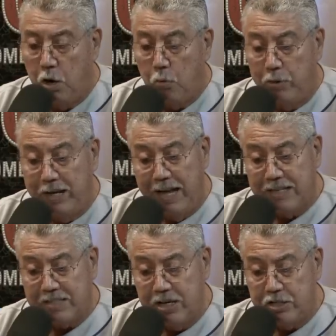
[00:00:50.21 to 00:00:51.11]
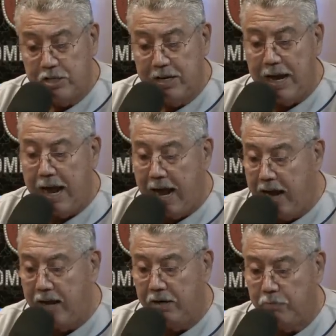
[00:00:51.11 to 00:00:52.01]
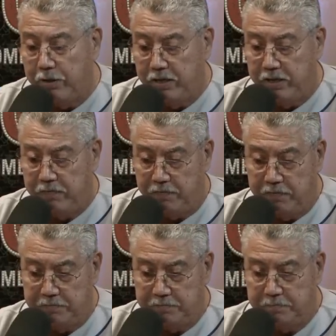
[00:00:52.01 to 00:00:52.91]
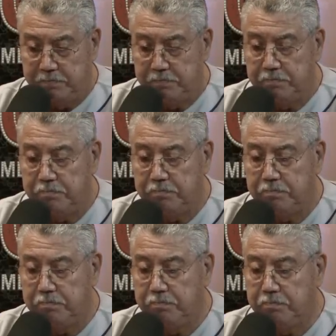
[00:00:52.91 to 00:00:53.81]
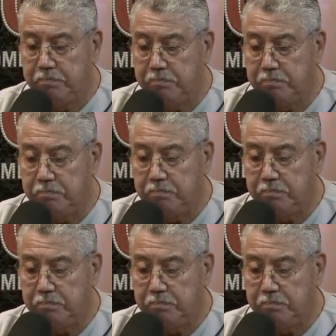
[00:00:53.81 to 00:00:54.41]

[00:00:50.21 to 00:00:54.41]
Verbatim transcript: relaxation, and relief. Go to Medterra,